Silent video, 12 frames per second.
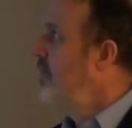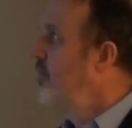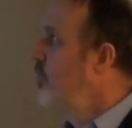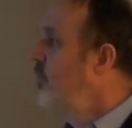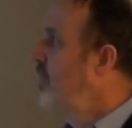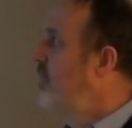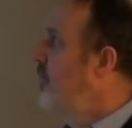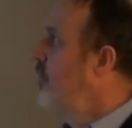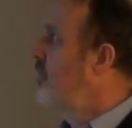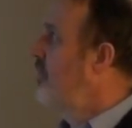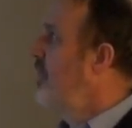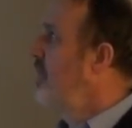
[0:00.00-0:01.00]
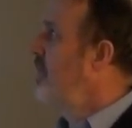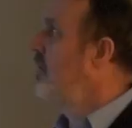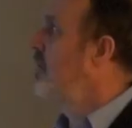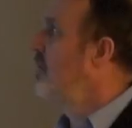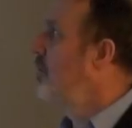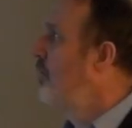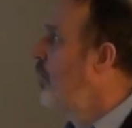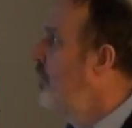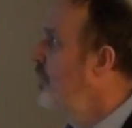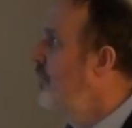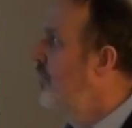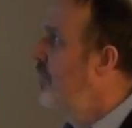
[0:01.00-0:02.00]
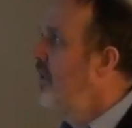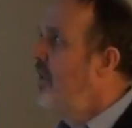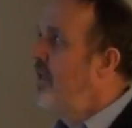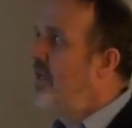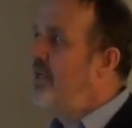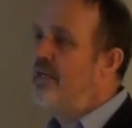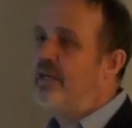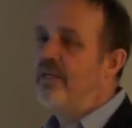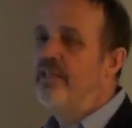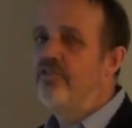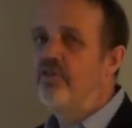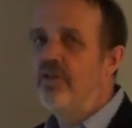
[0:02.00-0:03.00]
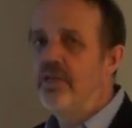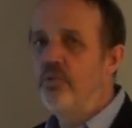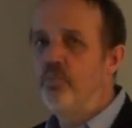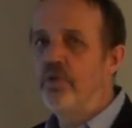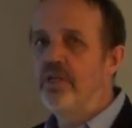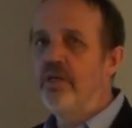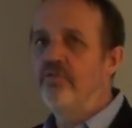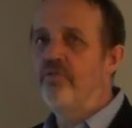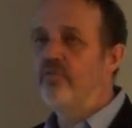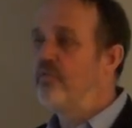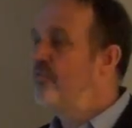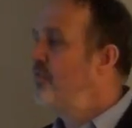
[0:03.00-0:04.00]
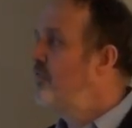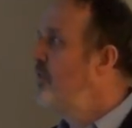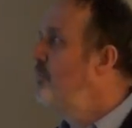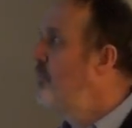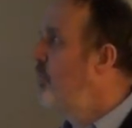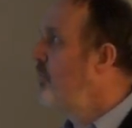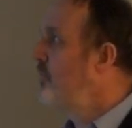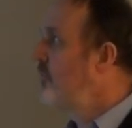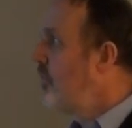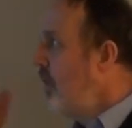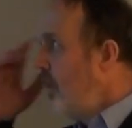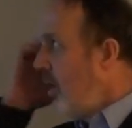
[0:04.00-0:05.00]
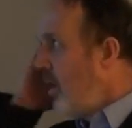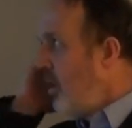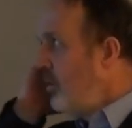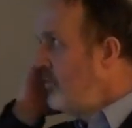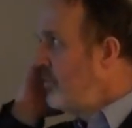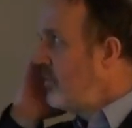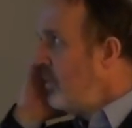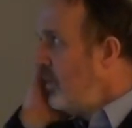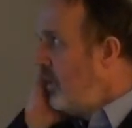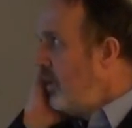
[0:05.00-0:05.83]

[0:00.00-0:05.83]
So the 30 points, initially we gave 15 points on